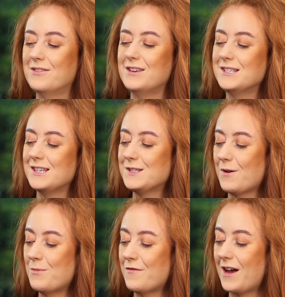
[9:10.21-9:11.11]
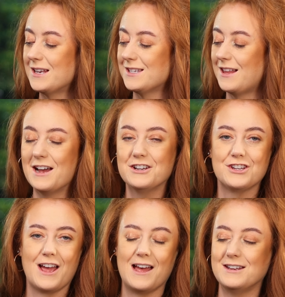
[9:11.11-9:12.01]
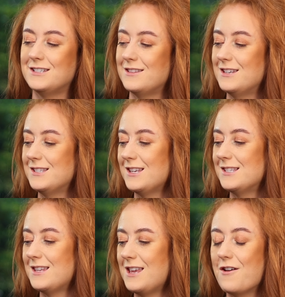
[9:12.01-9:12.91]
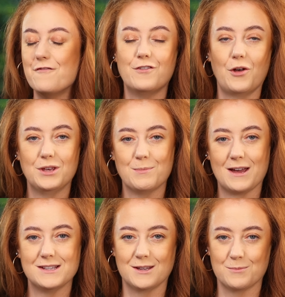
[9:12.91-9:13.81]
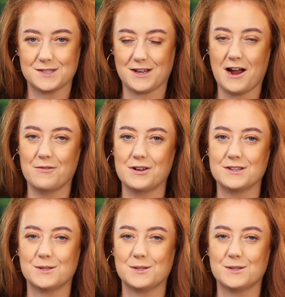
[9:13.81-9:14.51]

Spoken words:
This is from Revitalash, and this is the volumizing mascara.